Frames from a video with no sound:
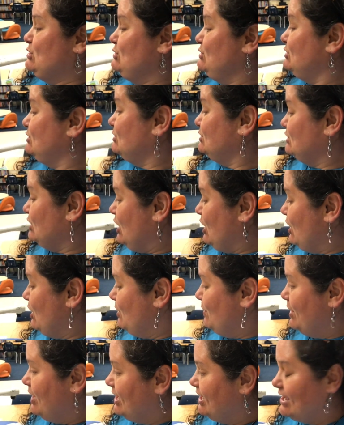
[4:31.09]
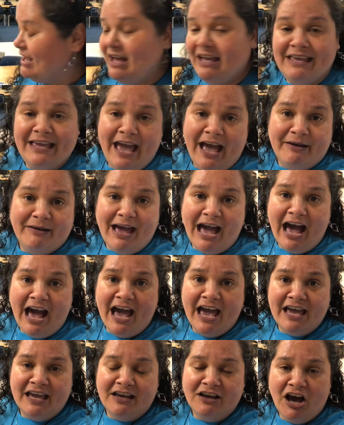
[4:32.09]
So yeah,
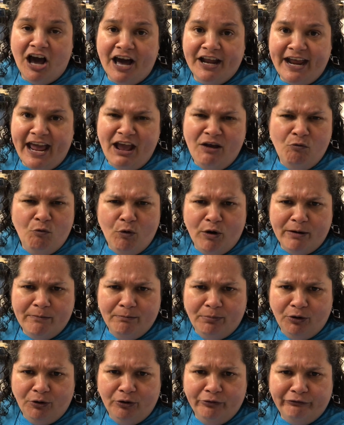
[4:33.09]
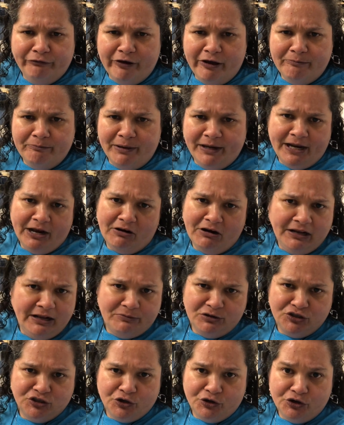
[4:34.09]
I got a warm bowl from Panera. Let
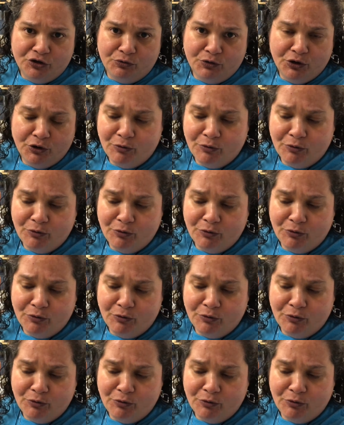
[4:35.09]
me show you real